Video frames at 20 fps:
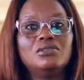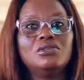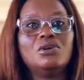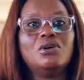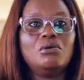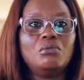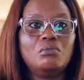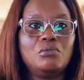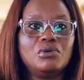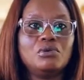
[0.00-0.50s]

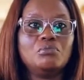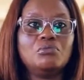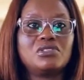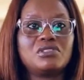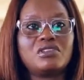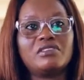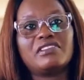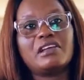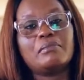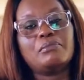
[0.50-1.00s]

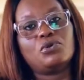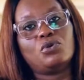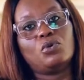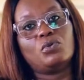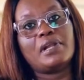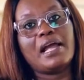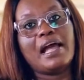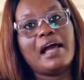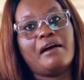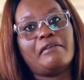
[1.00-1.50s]
Most of them
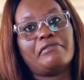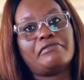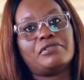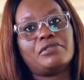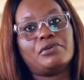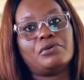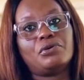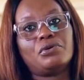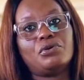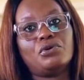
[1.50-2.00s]
don't
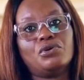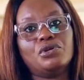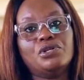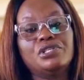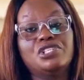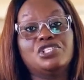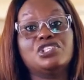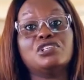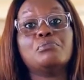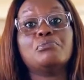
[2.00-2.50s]
have the
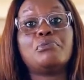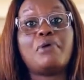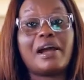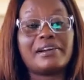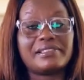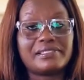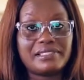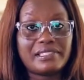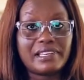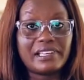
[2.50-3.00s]
teaching
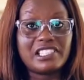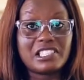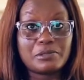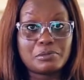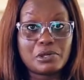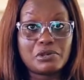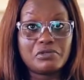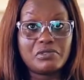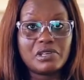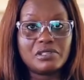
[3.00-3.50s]
practice
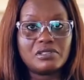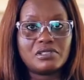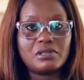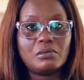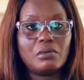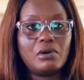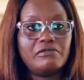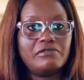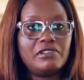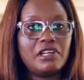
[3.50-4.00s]
experience.
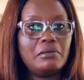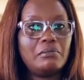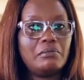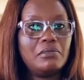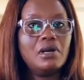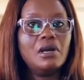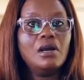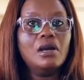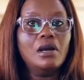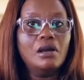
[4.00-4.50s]
Some of
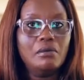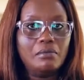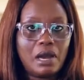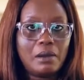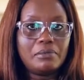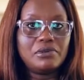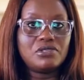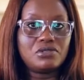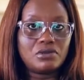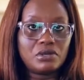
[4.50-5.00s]
them
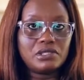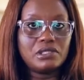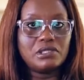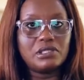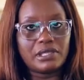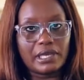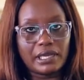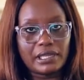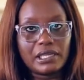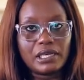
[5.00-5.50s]
probably study
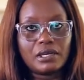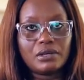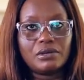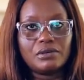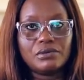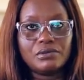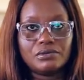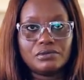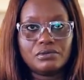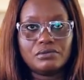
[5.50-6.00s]

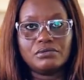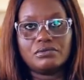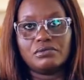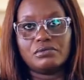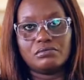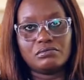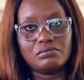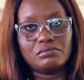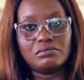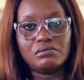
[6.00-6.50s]
technical
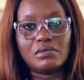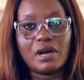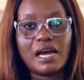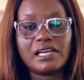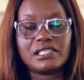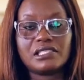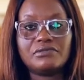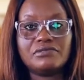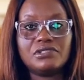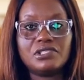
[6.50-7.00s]

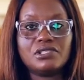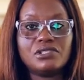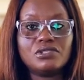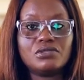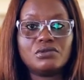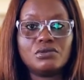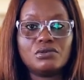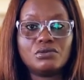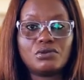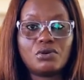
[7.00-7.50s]

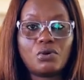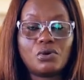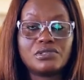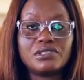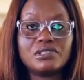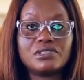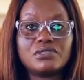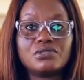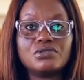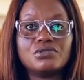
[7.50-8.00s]
activities or
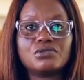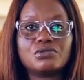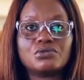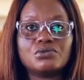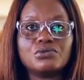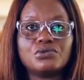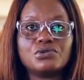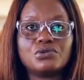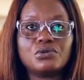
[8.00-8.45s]
courses in school.